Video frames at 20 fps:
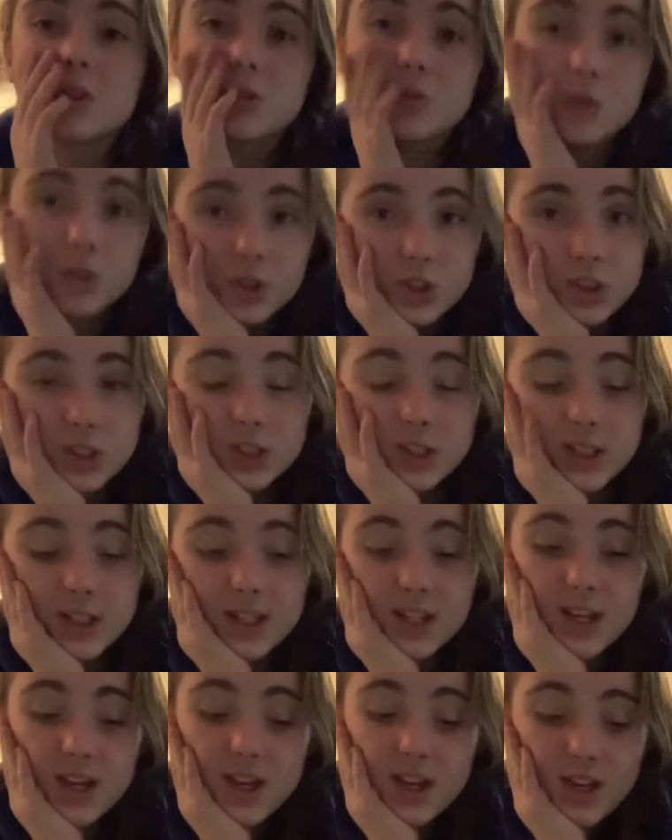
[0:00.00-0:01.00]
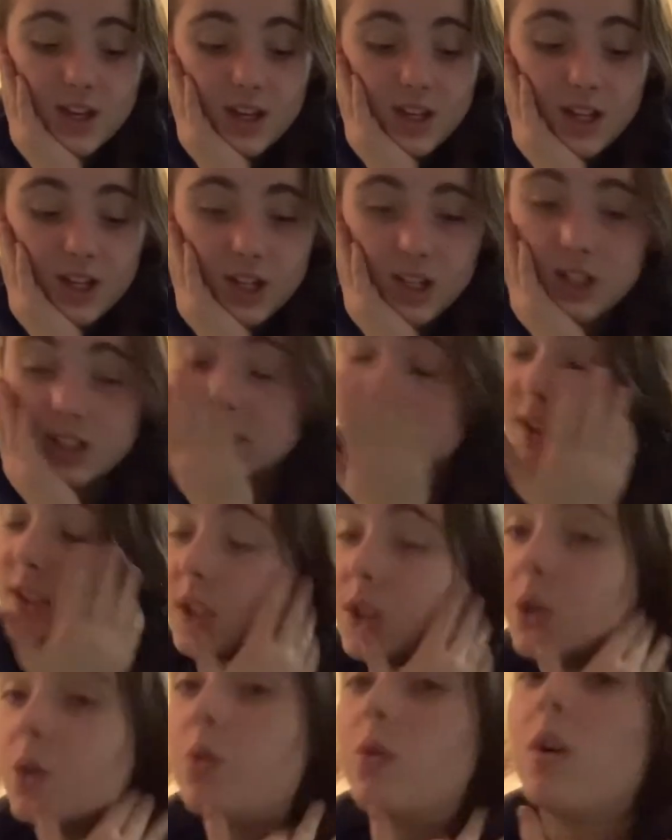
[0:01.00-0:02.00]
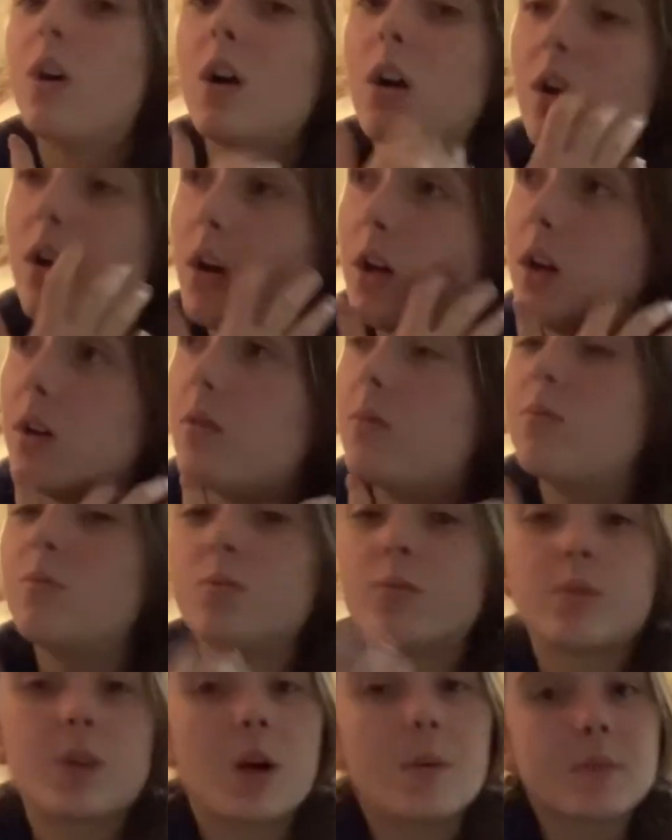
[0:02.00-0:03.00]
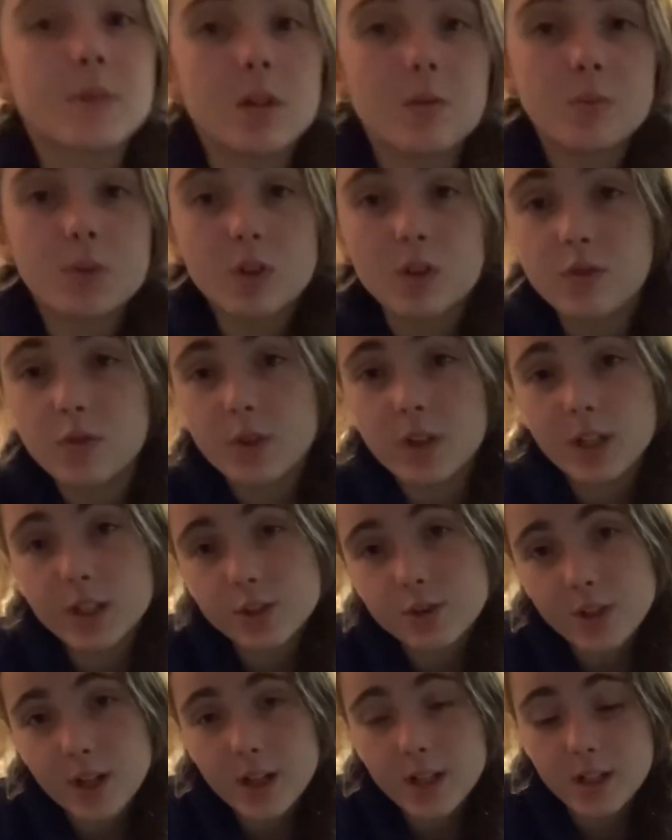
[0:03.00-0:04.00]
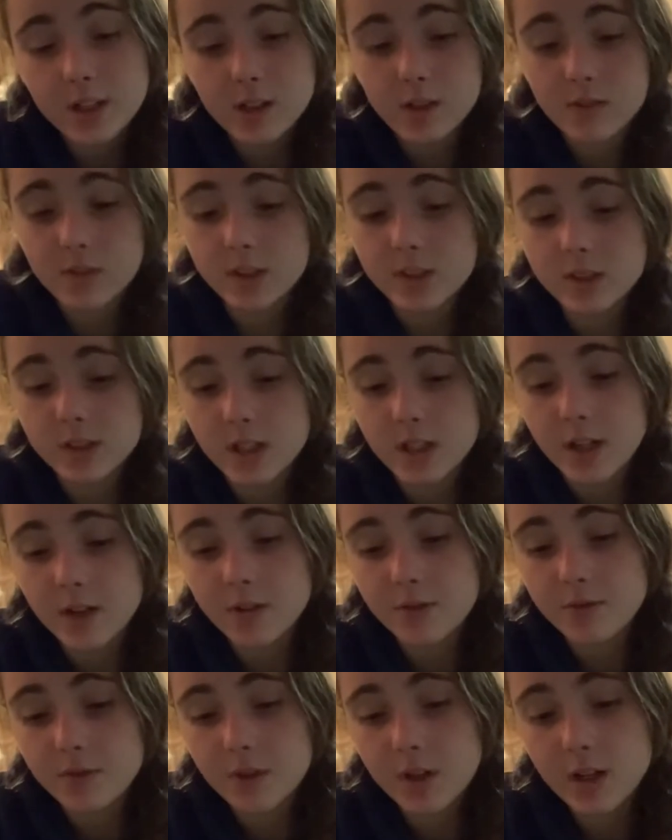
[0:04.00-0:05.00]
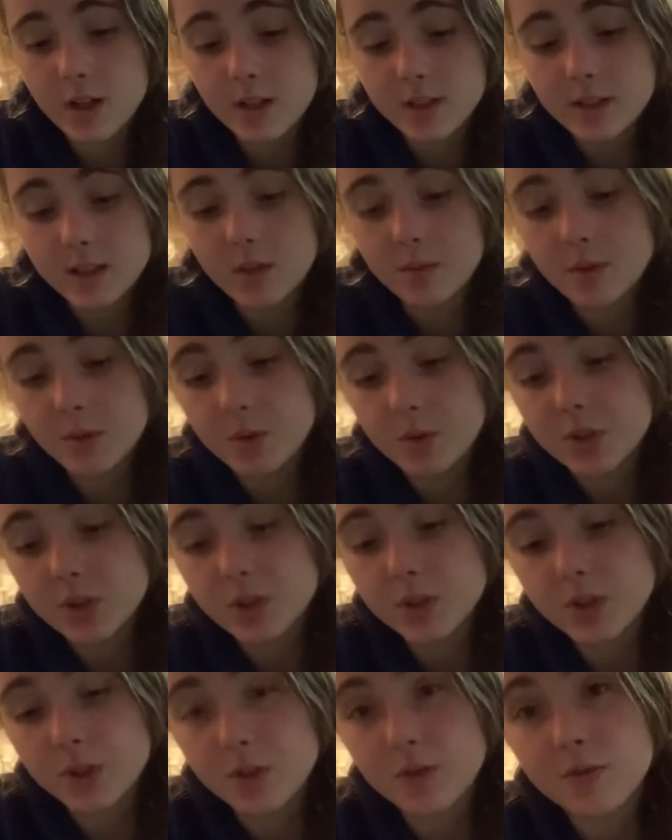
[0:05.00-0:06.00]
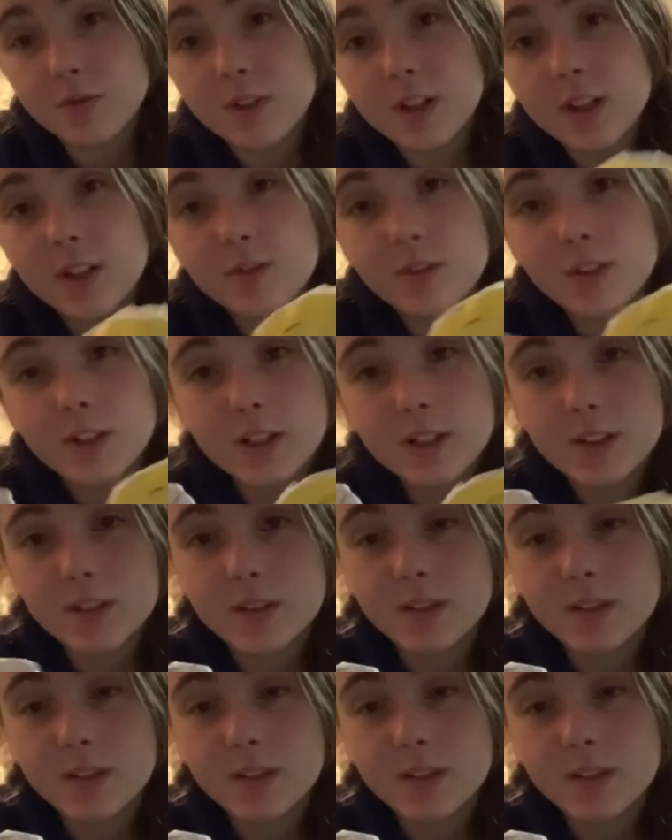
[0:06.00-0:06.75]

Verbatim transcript: squishy so, uh, comment down below if you guys try any of these stuff. Uh, tell me which is your favorite.